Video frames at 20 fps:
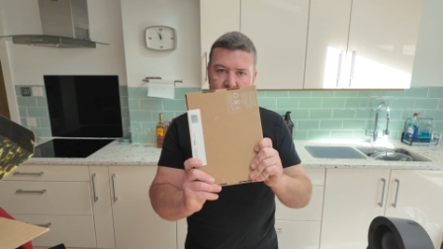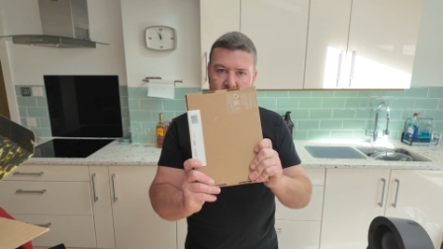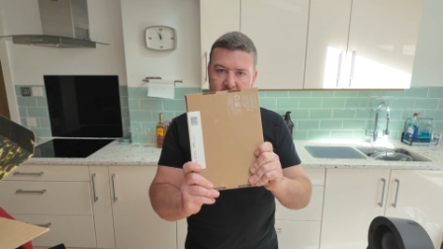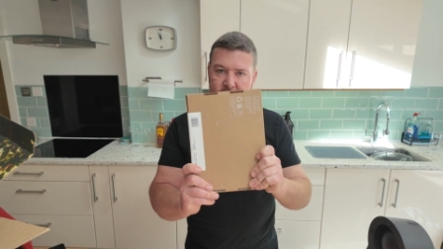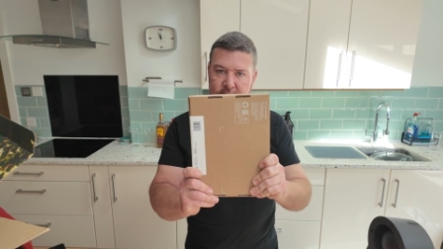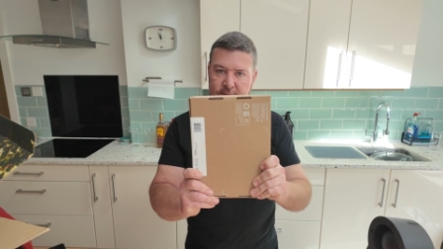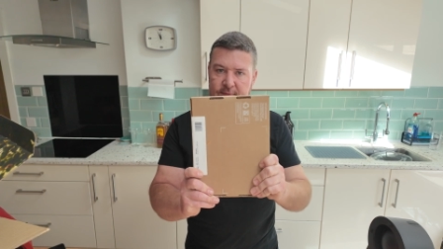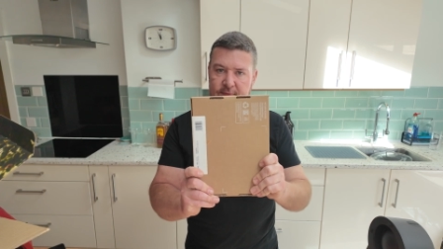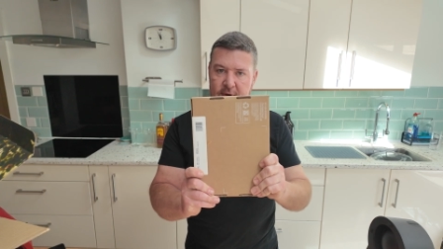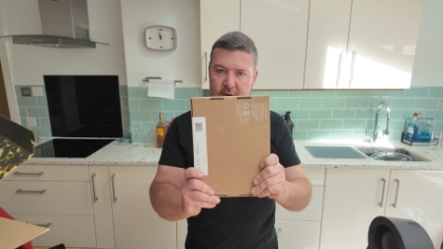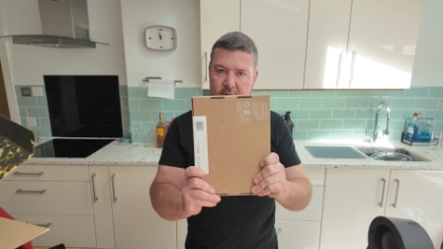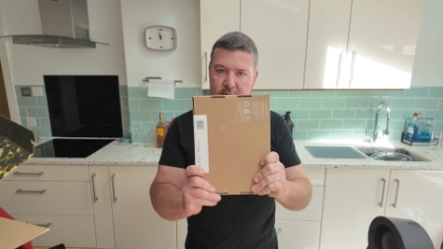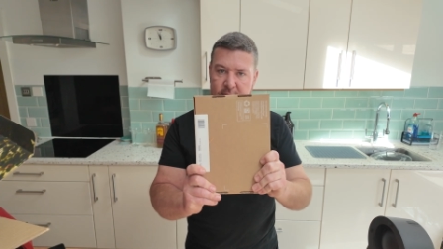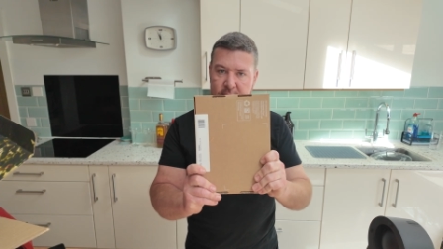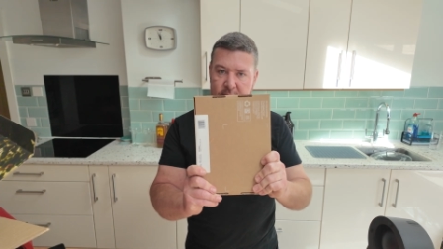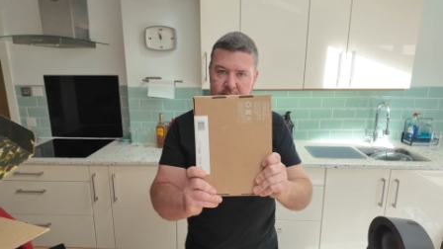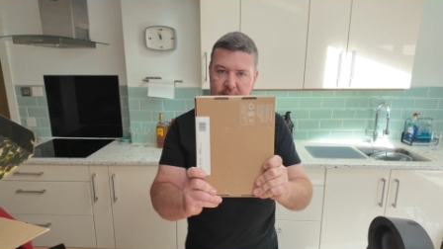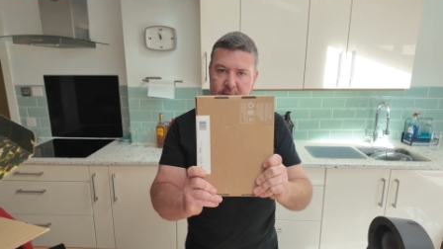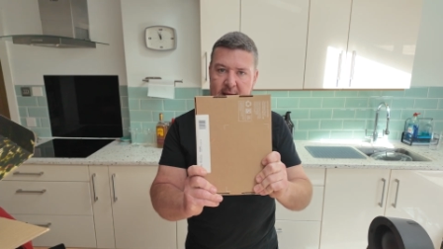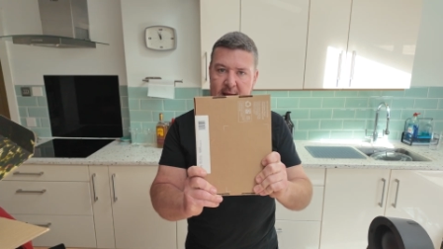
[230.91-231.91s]
the
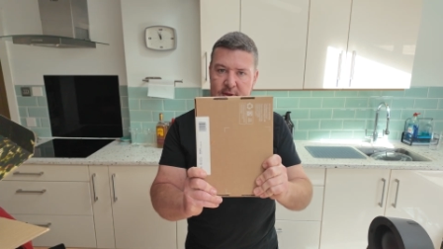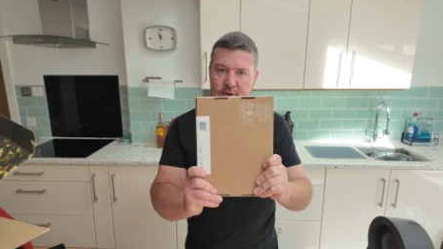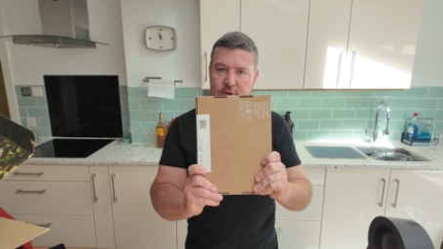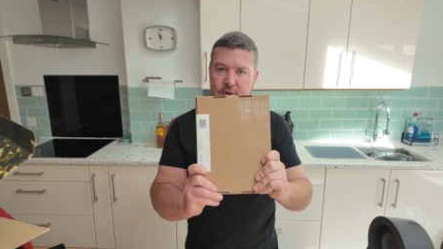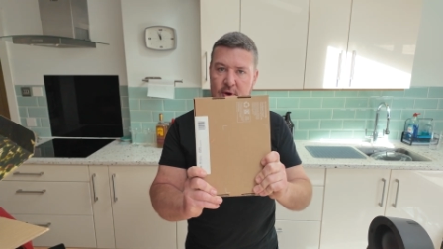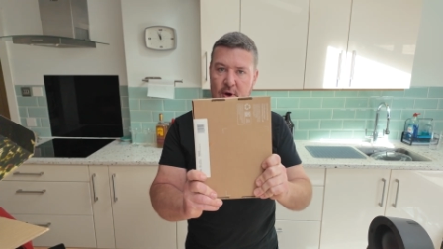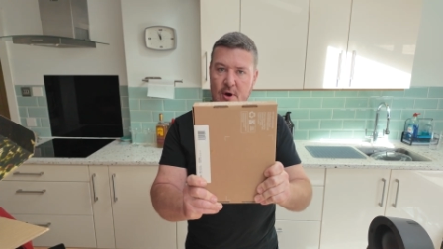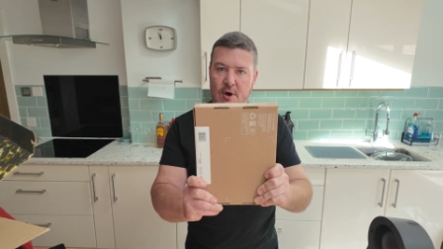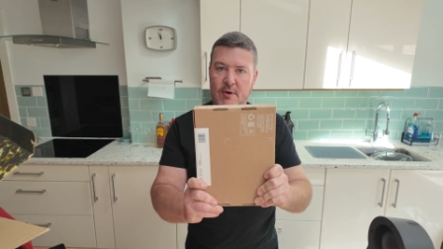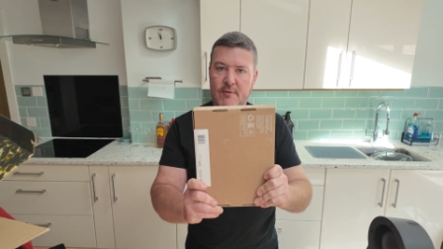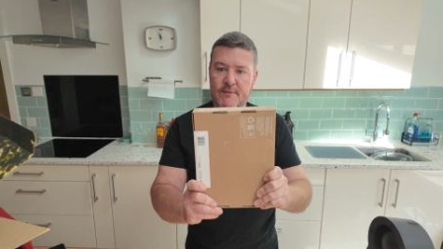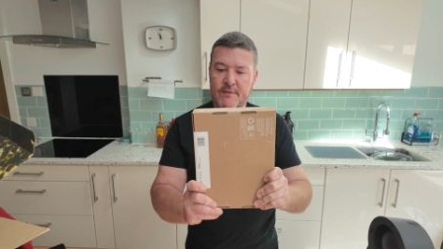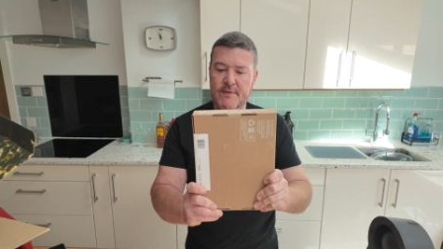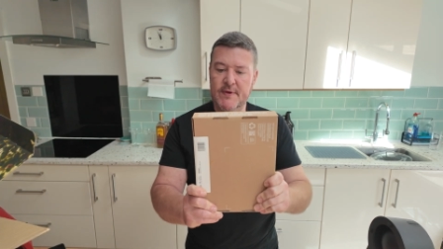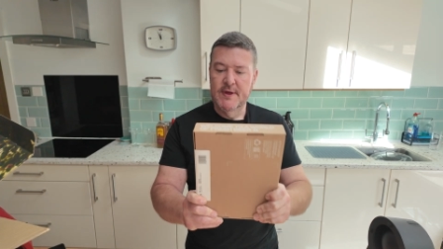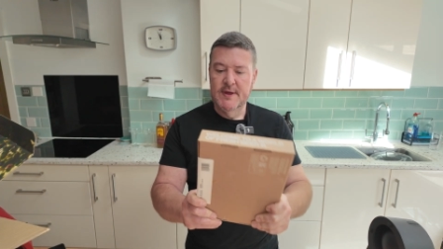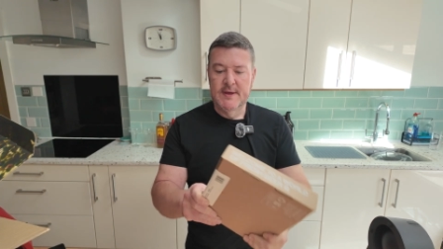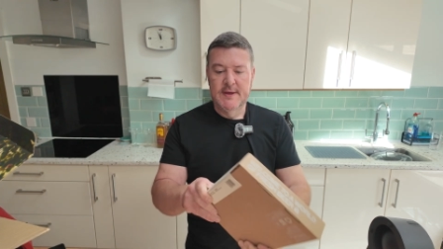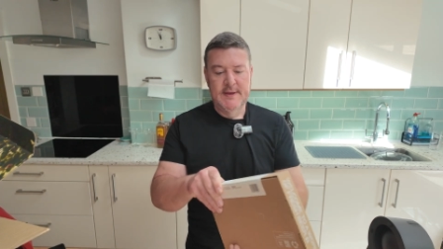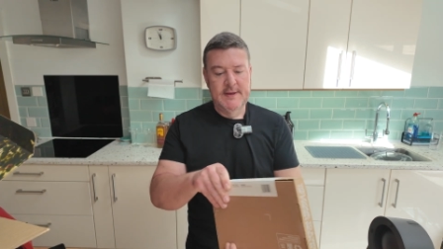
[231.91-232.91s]
first batch of
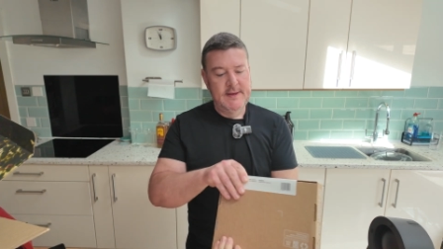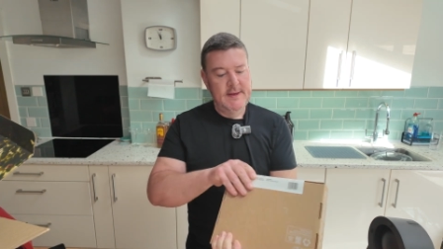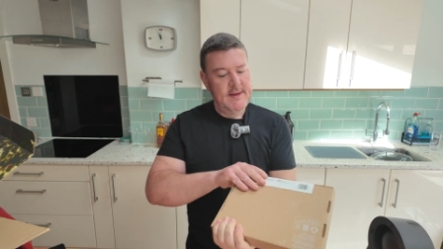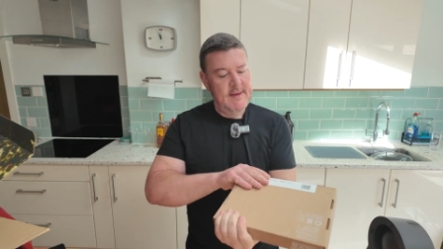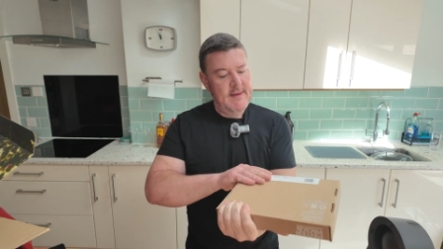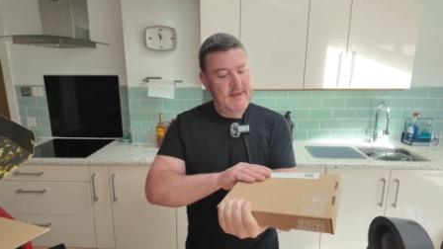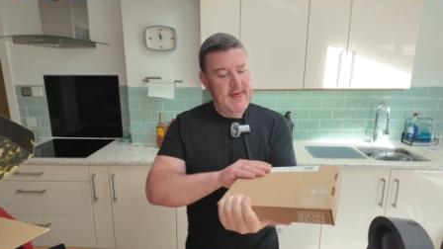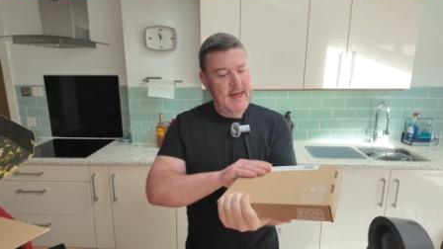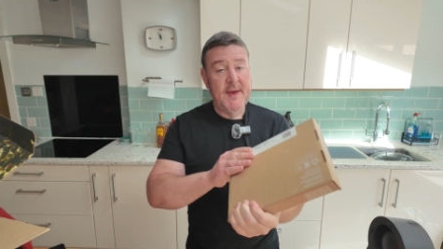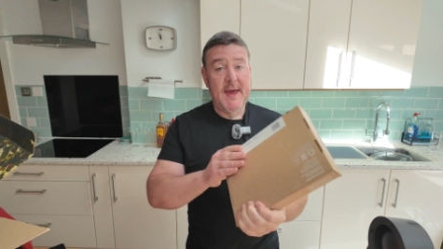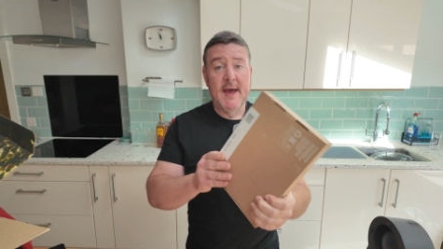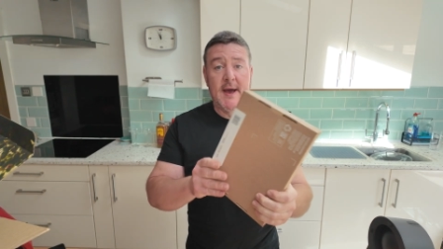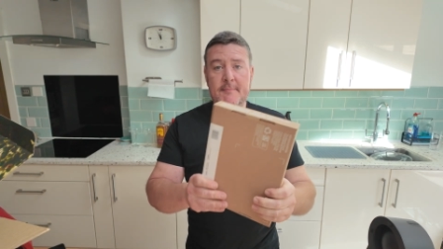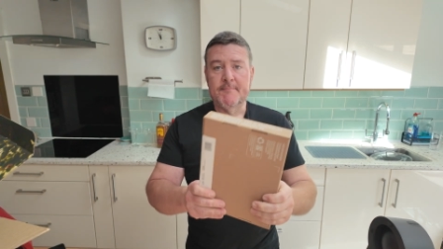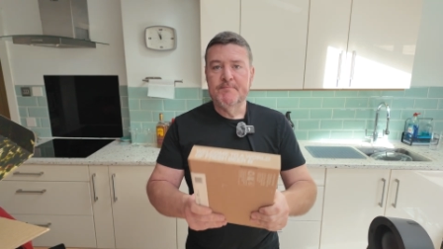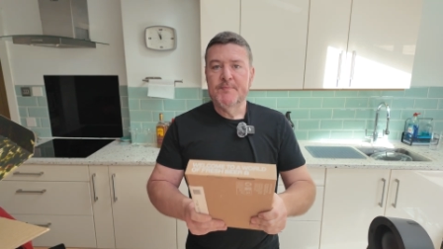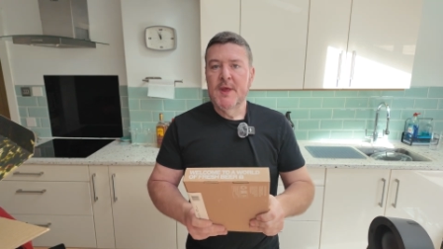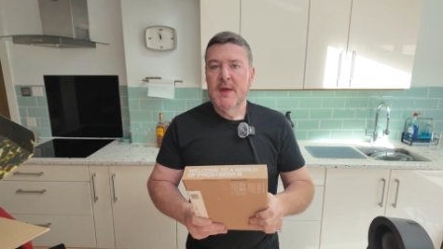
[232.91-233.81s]
beer.